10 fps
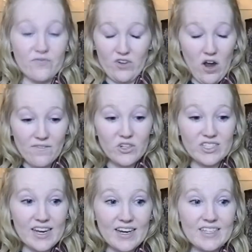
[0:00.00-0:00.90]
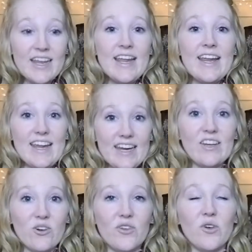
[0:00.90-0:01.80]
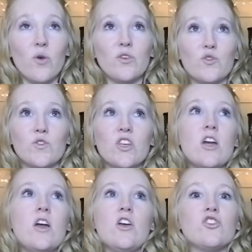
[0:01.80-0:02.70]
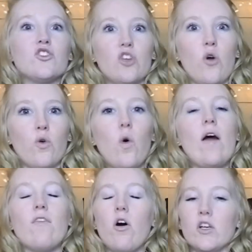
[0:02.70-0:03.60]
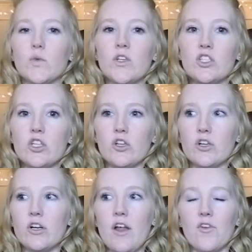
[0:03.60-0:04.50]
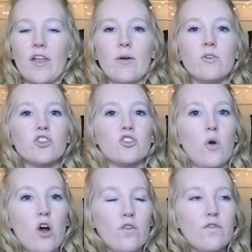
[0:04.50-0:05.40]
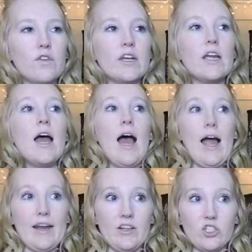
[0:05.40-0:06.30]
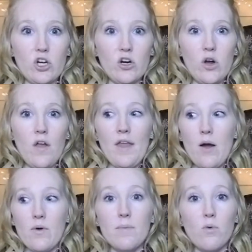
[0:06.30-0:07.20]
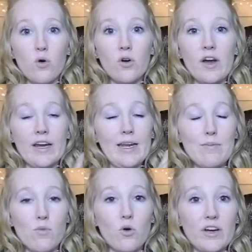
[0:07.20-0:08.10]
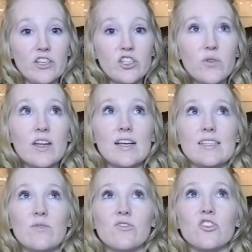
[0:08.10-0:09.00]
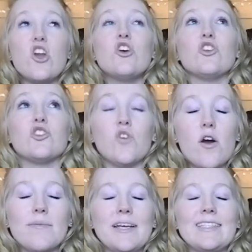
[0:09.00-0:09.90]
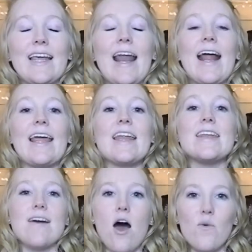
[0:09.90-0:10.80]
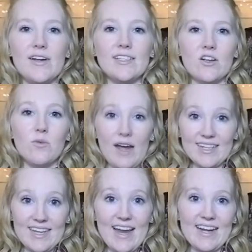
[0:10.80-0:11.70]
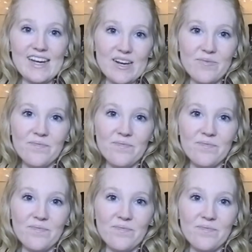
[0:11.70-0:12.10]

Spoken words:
conversate in Creole, which was so cool. I've always wanted to learn another language, so hopefully I can start on that one more and get more into it because it was so amazing, and I cannot wait to go back to Haiti.